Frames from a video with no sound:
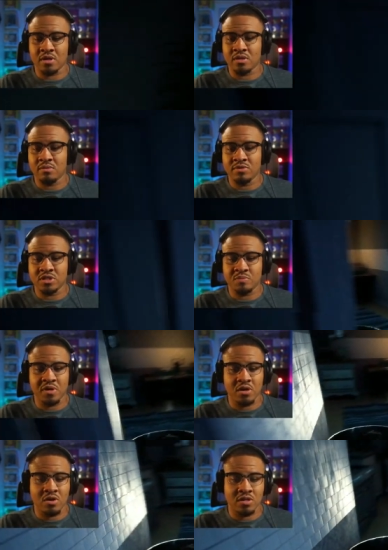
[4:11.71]
Let me just
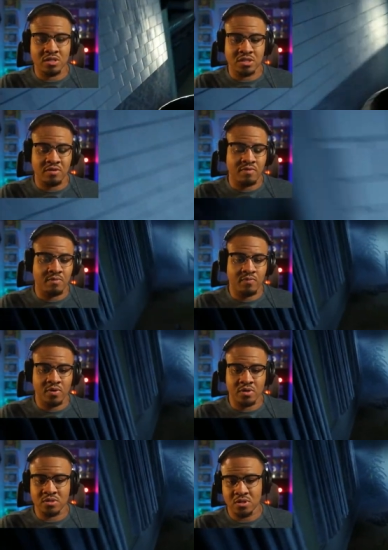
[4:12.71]
pick all this stuff up
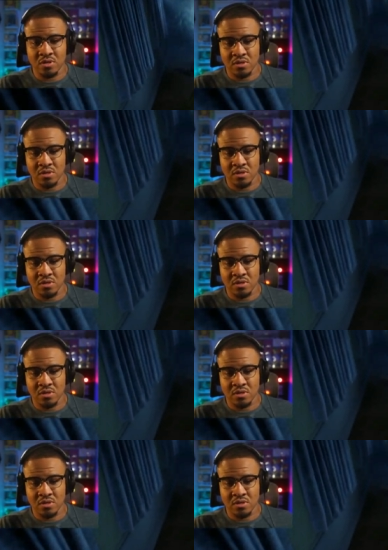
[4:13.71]
first.